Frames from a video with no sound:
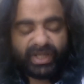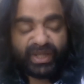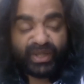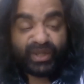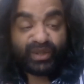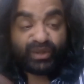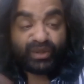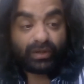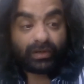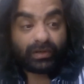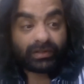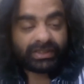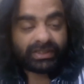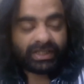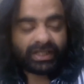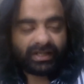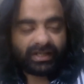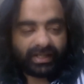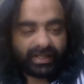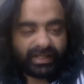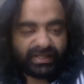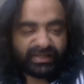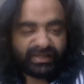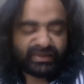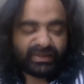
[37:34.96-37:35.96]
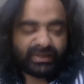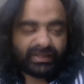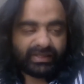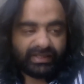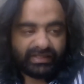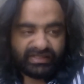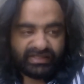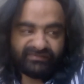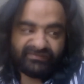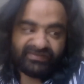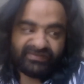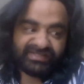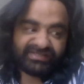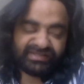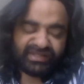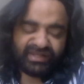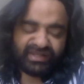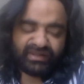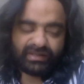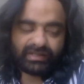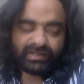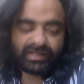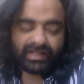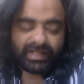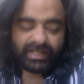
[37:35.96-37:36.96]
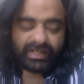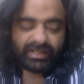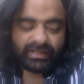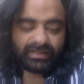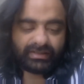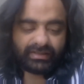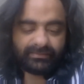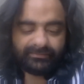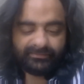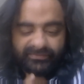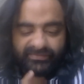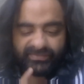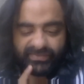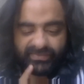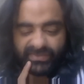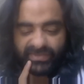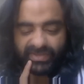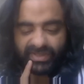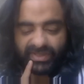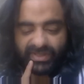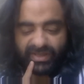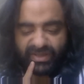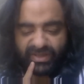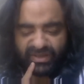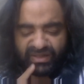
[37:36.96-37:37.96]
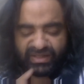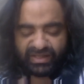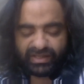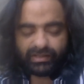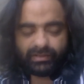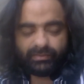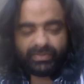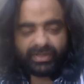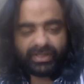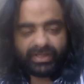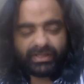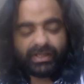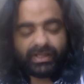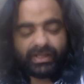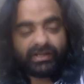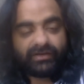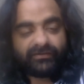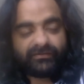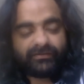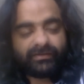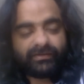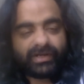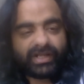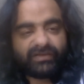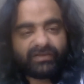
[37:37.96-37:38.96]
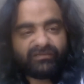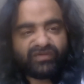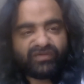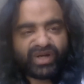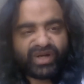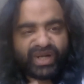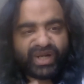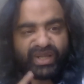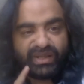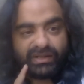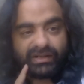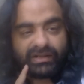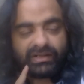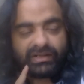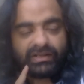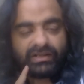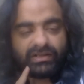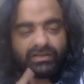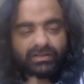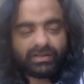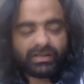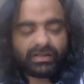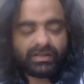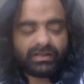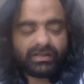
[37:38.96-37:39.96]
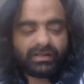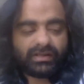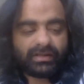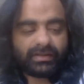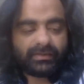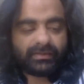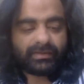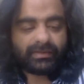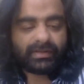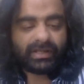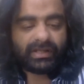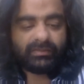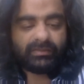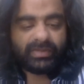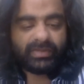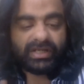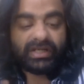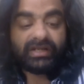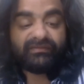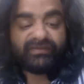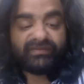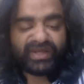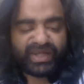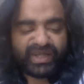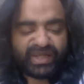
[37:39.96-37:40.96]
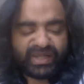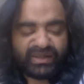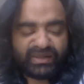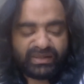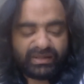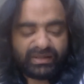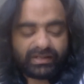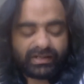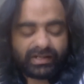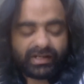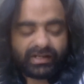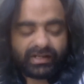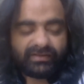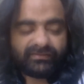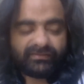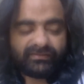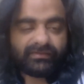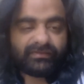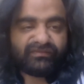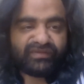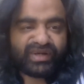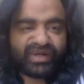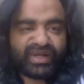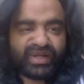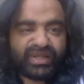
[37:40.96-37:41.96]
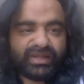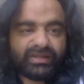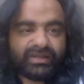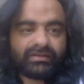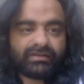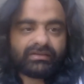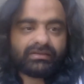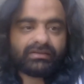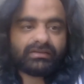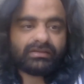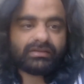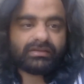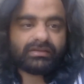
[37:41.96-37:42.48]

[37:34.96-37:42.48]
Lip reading: Rothera in the West Antarctic, and I'll be there for like 1 year. I'll be living in Antarctica for 1 year,